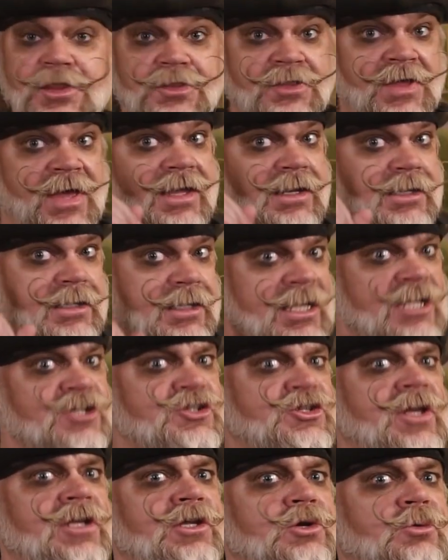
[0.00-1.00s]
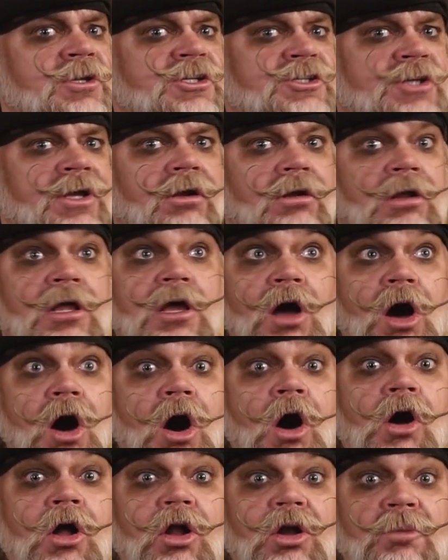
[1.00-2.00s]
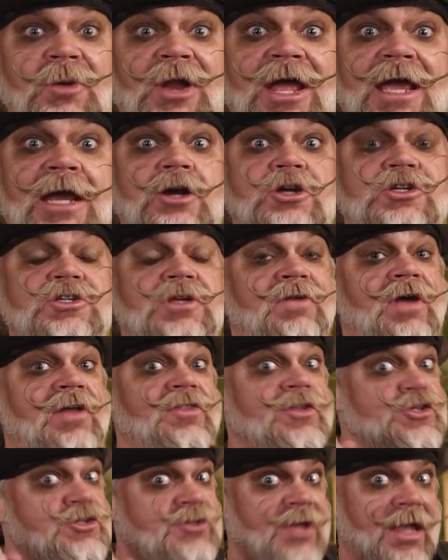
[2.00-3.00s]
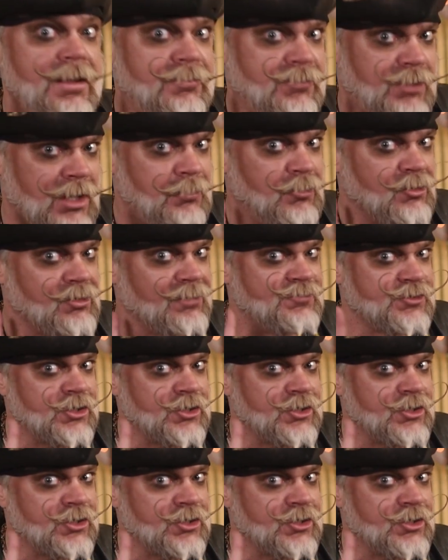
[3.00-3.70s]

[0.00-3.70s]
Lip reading: Then continue until all players have had the same number of